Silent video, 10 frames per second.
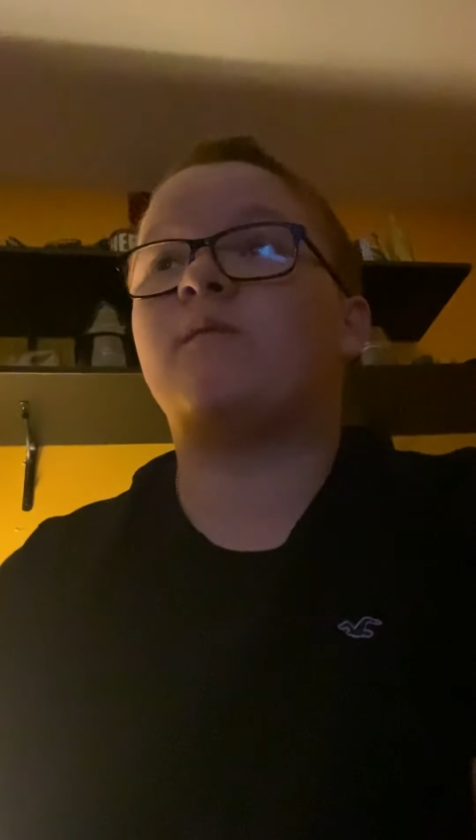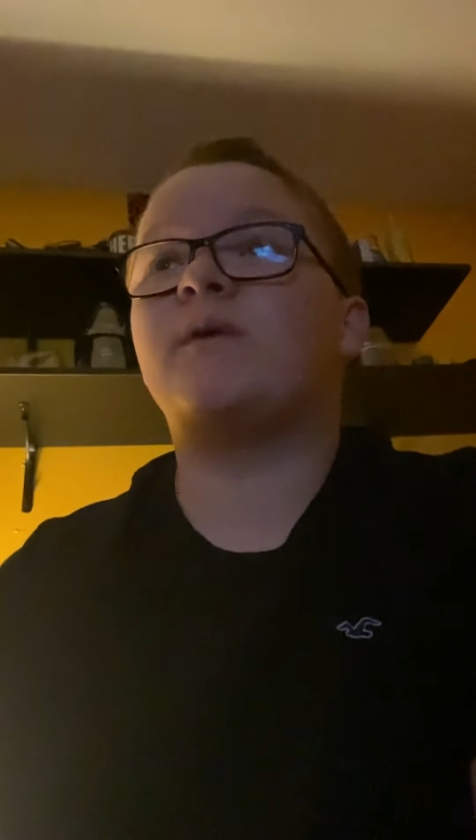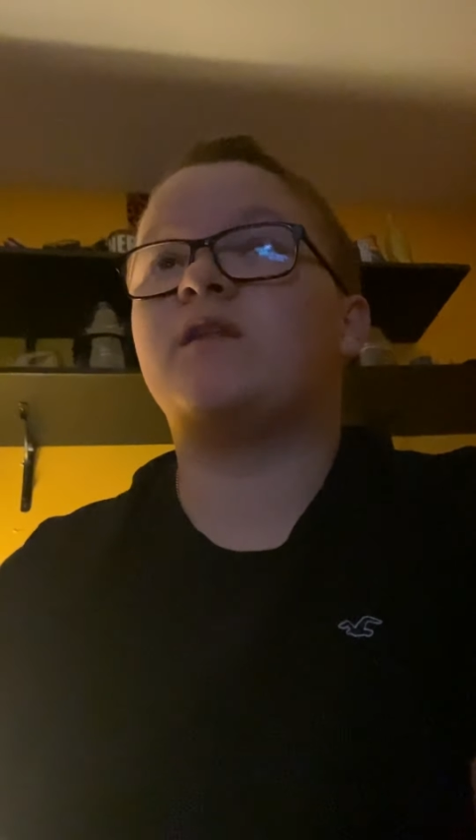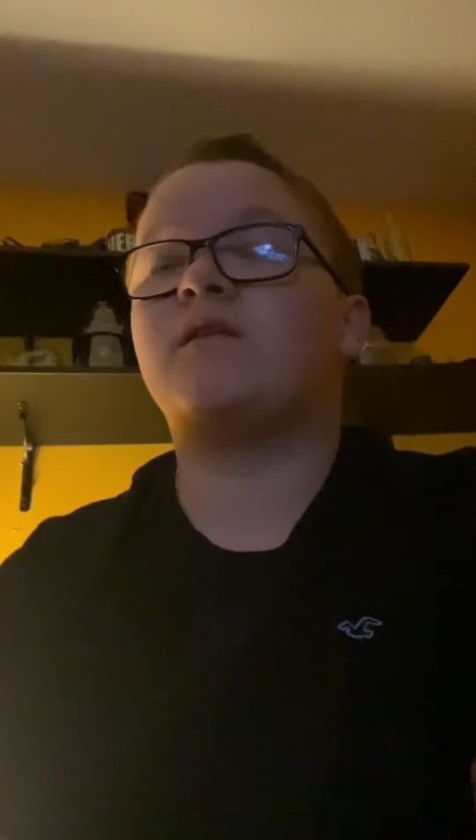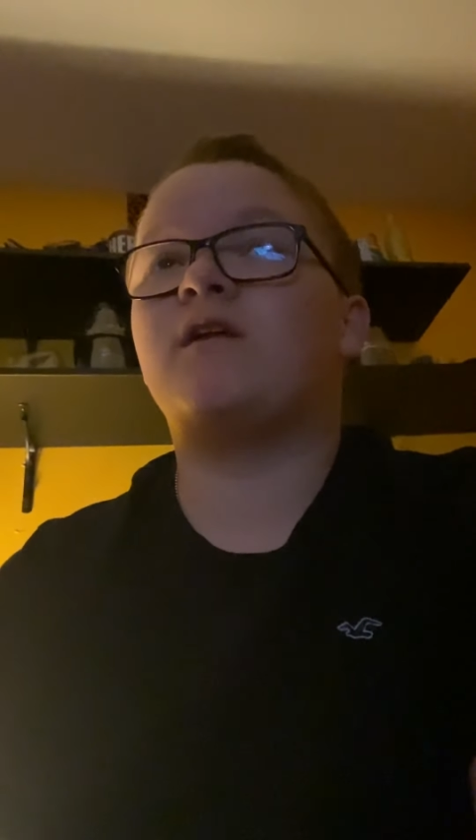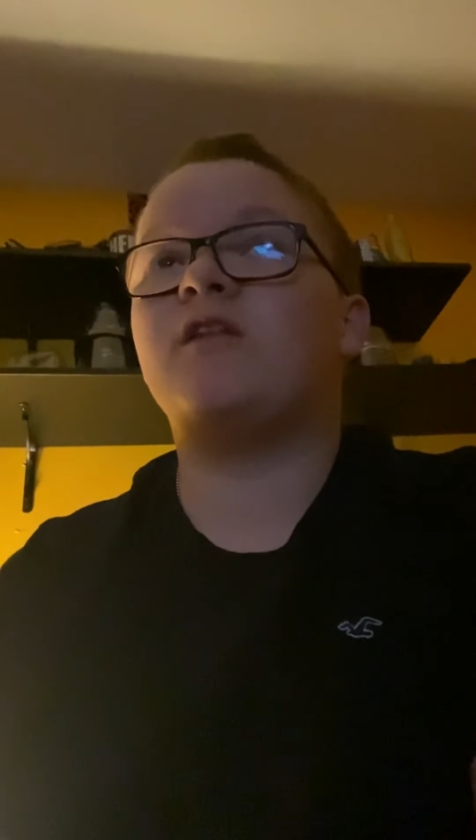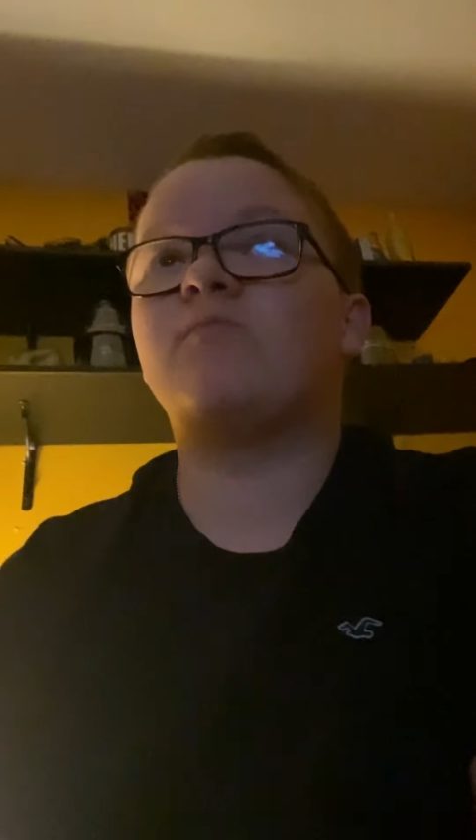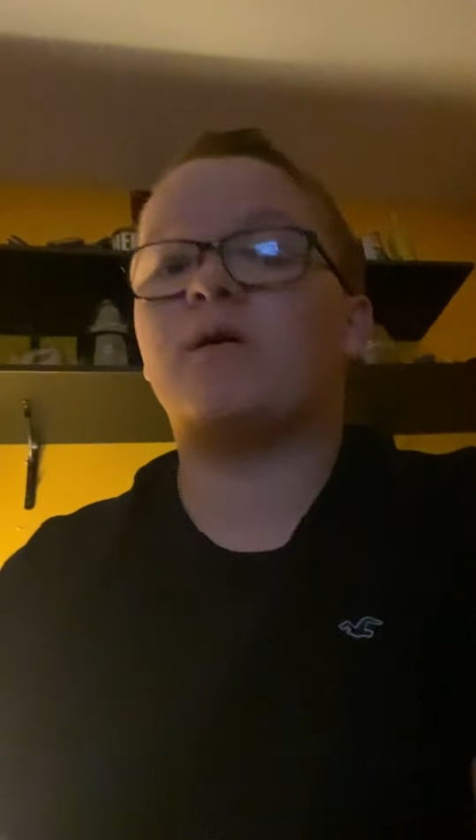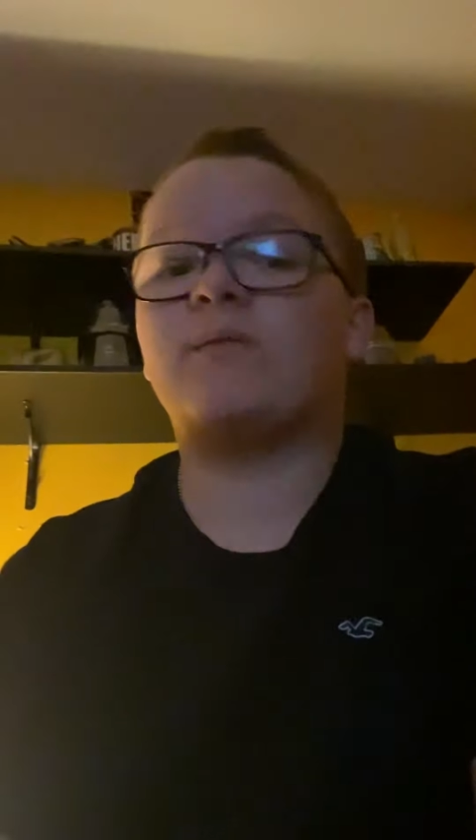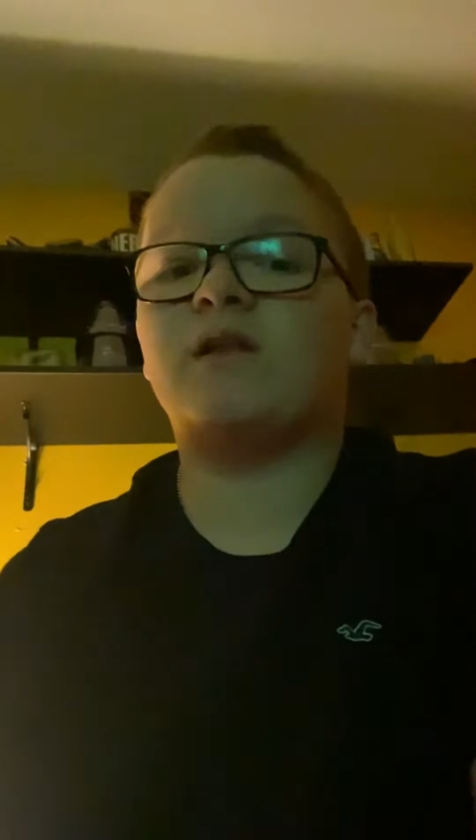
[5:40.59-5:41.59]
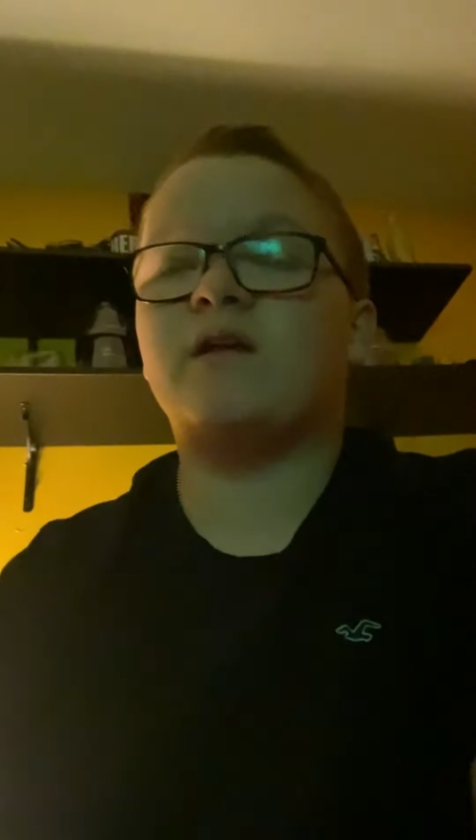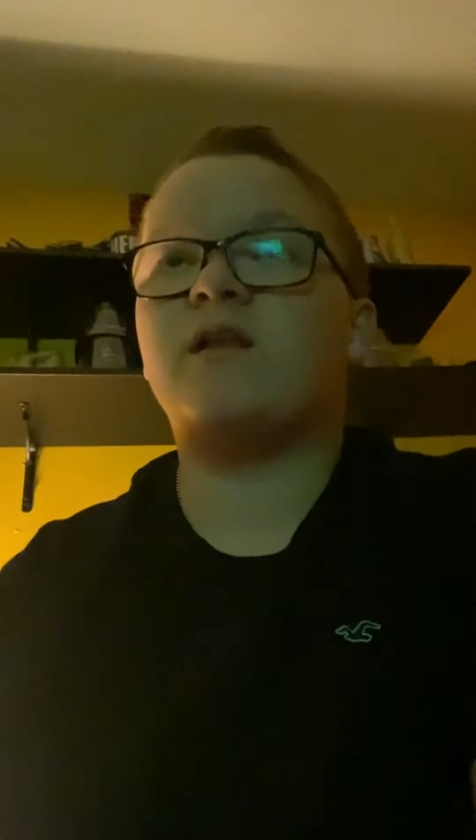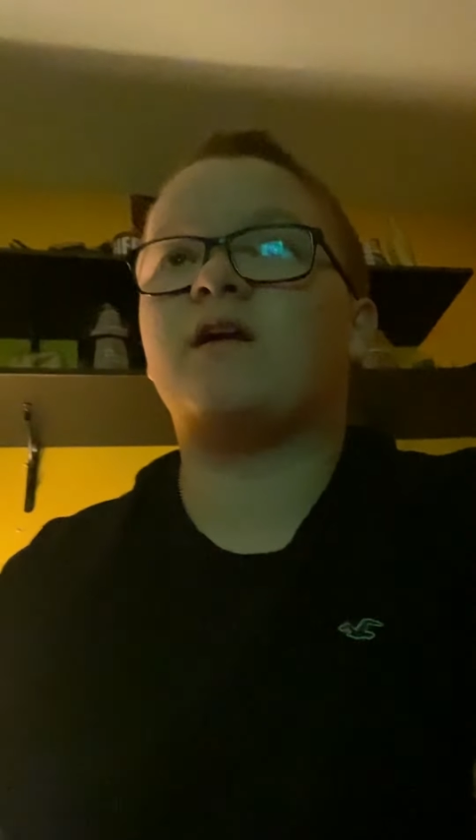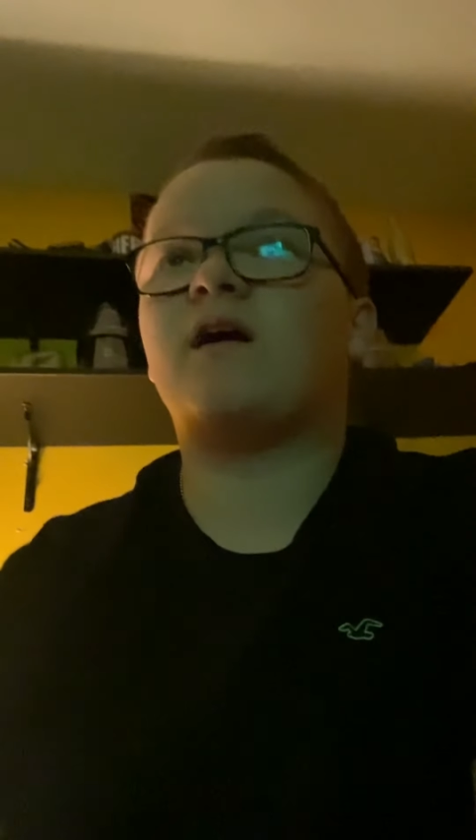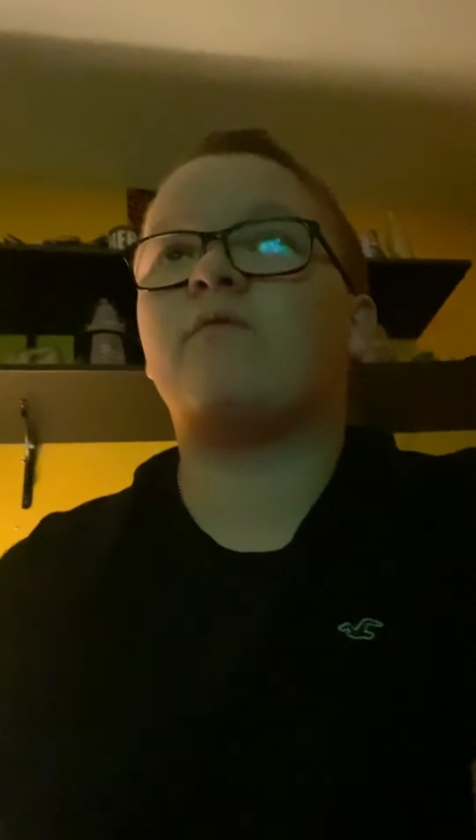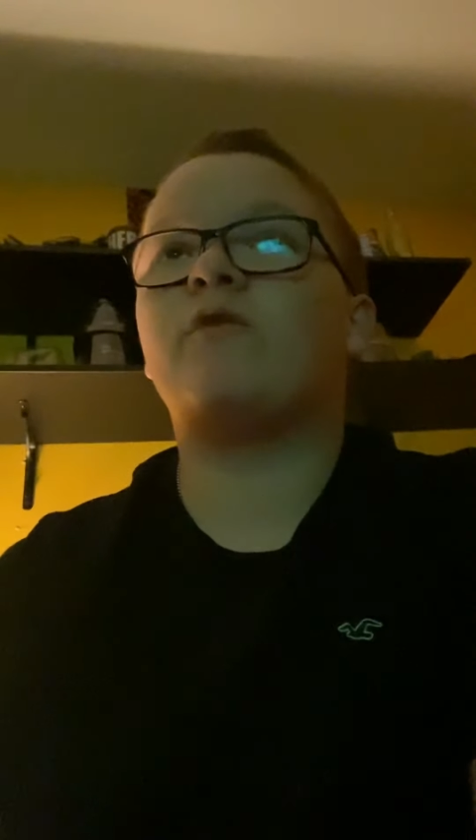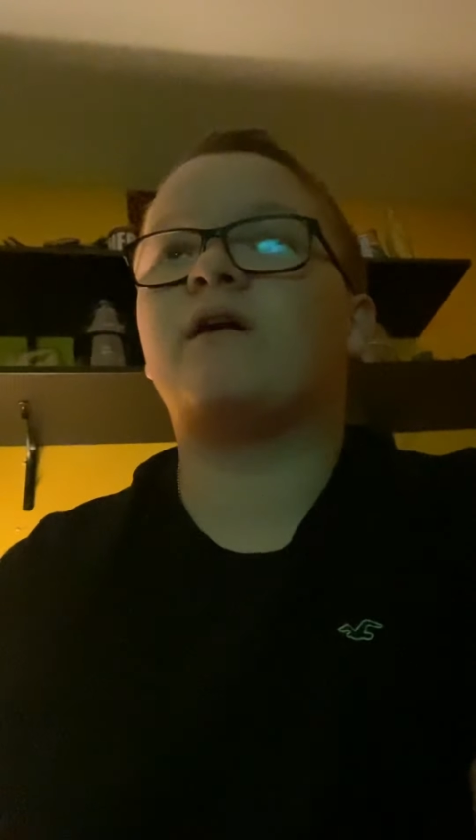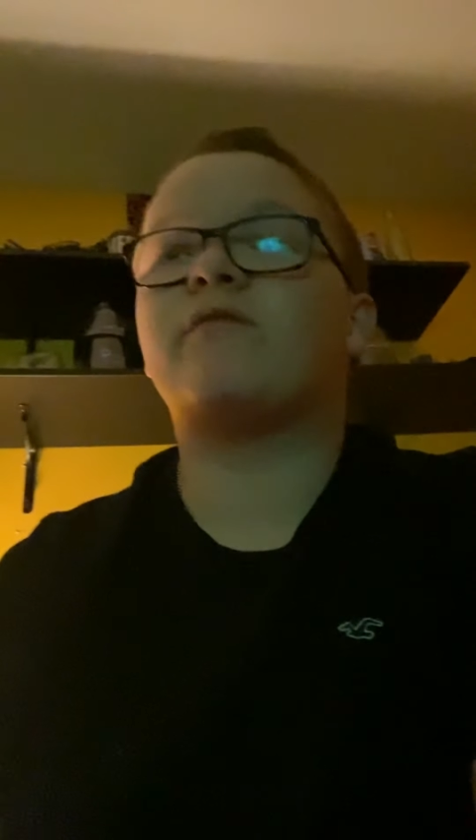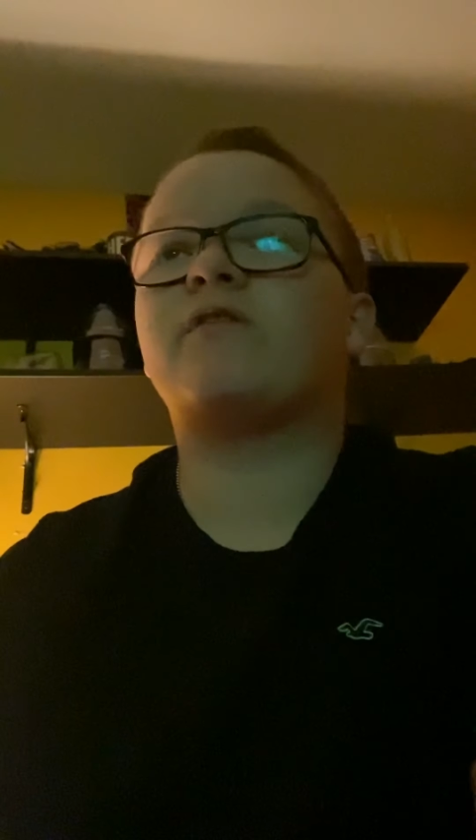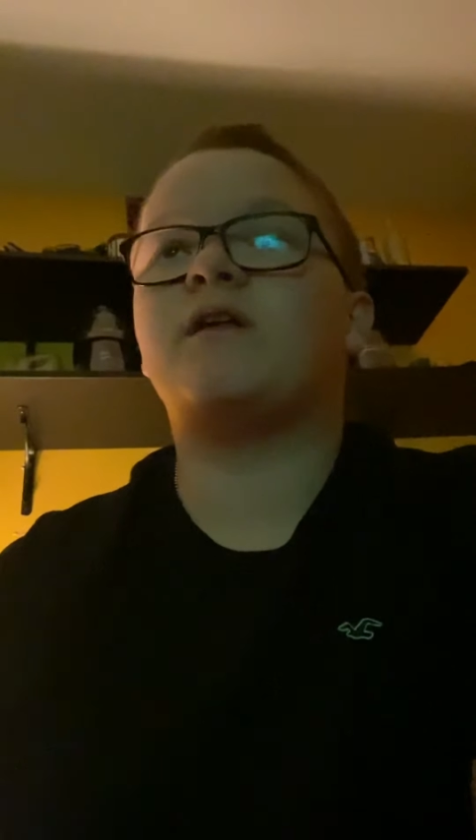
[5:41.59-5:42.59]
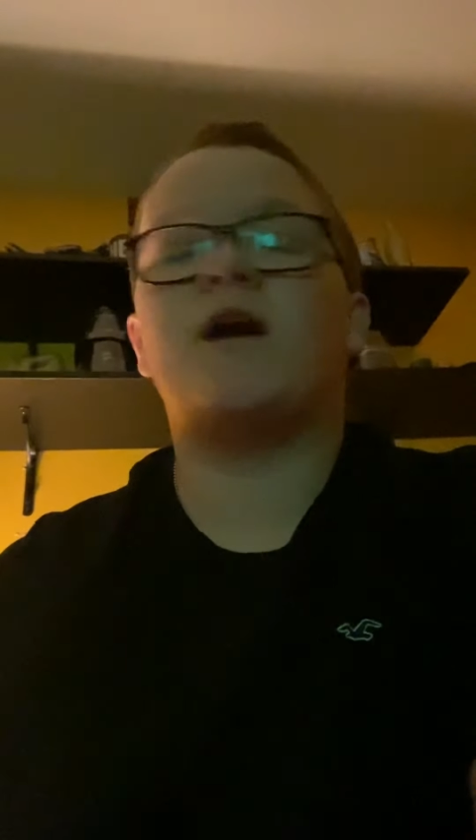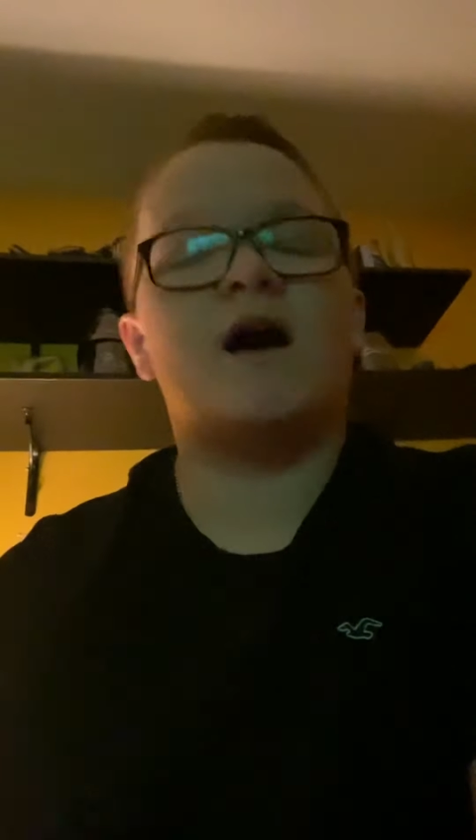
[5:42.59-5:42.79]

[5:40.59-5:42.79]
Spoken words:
I mean, he's probably leading what I've seen.